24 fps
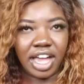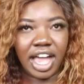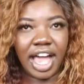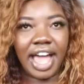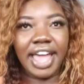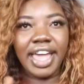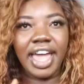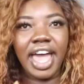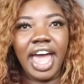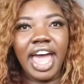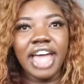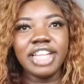
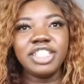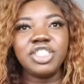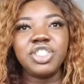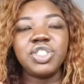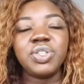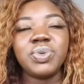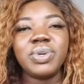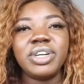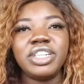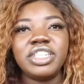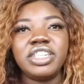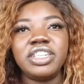I had
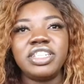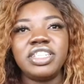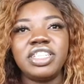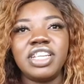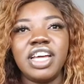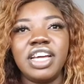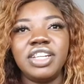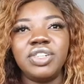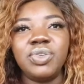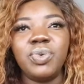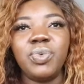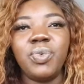to
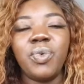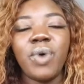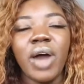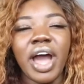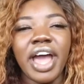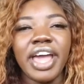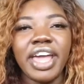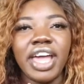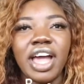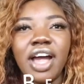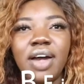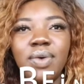understand
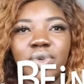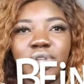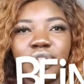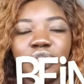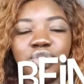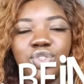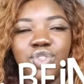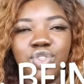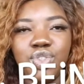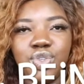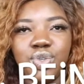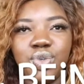why I
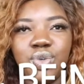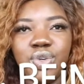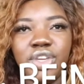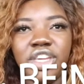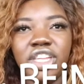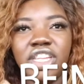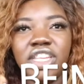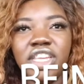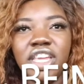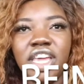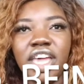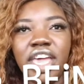was
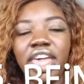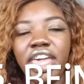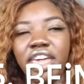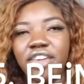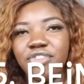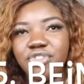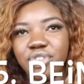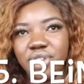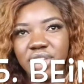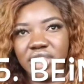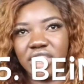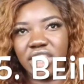doing
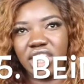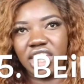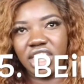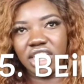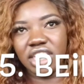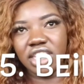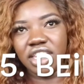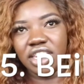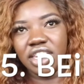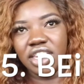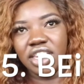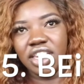everything,
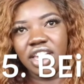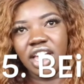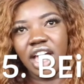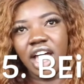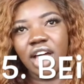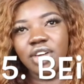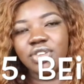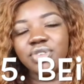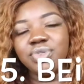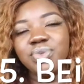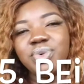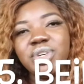
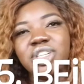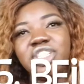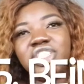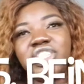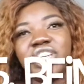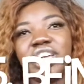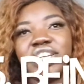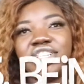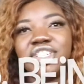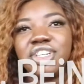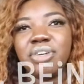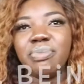I would
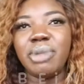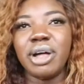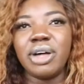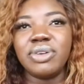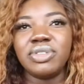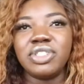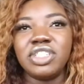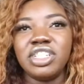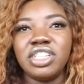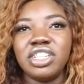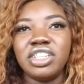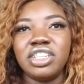research
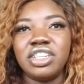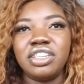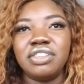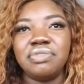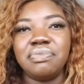about it.